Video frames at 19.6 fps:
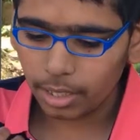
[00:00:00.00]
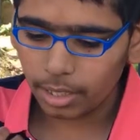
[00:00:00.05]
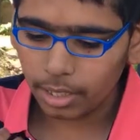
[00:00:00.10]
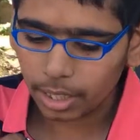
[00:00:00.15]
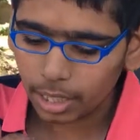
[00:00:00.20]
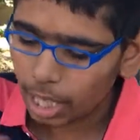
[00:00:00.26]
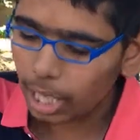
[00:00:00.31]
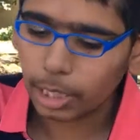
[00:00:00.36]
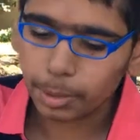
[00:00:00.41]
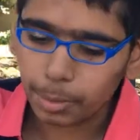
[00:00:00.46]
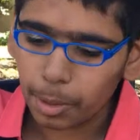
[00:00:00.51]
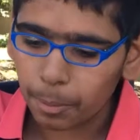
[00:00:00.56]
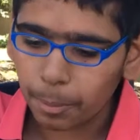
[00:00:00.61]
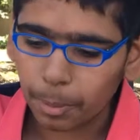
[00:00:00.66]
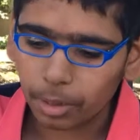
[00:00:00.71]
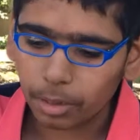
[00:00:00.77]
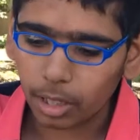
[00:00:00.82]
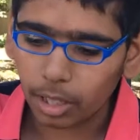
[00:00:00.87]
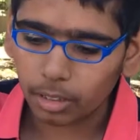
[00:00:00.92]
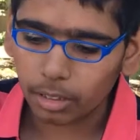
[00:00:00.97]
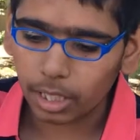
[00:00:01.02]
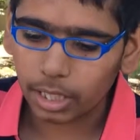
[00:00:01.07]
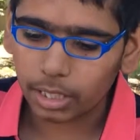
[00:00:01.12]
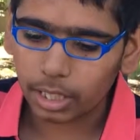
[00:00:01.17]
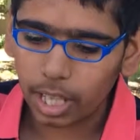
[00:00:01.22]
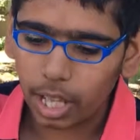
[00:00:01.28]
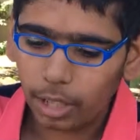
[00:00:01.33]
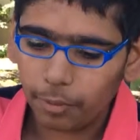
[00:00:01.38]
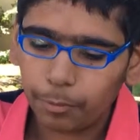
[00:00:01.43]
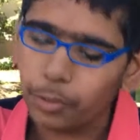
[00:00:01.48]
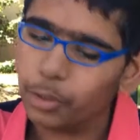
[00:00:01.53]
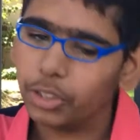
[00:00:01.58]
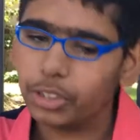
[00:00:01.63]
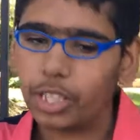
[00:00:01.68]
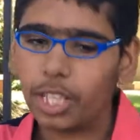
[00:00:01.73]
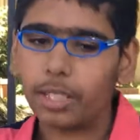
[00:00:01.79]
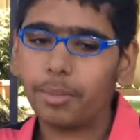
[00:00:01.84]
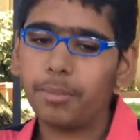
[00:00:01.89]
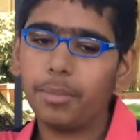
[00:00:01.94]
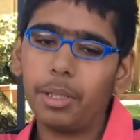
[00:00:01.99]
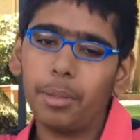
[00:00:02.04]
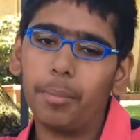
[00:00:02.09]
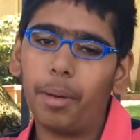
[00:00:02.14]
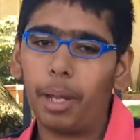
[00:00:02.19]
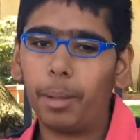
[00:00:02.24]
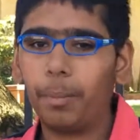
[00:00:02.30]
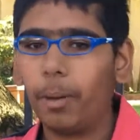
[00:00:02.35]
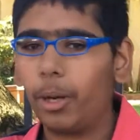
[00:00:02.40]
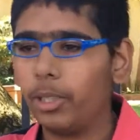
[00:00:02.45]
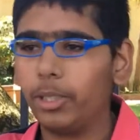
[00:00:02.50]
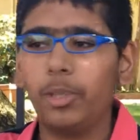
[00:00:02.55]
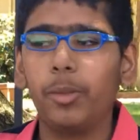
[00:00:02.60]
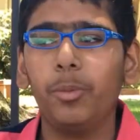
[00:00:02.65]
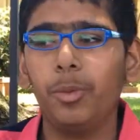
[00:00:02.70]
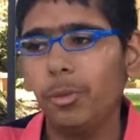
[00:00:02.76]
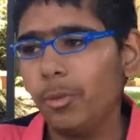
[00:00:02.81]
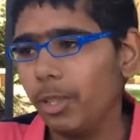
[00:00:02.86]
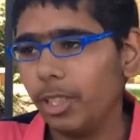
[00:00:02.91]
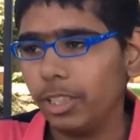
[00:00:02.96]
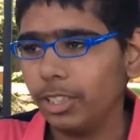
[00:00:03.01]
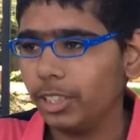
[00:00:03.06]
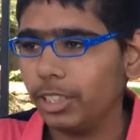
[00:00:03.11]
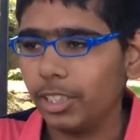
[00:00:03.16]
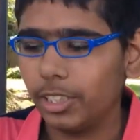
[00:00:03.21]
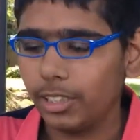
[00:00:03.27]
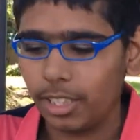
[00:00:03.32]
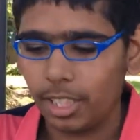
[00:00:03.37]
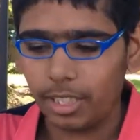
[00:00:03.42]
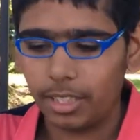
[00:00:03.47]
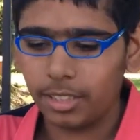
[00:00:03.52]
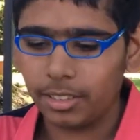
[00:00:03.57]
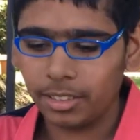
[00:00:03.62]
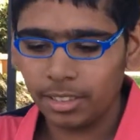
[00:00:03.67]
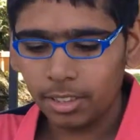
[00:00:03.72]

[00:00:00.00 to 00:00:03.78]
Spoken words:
It has been built on like at first like me and my partner, we really didn't like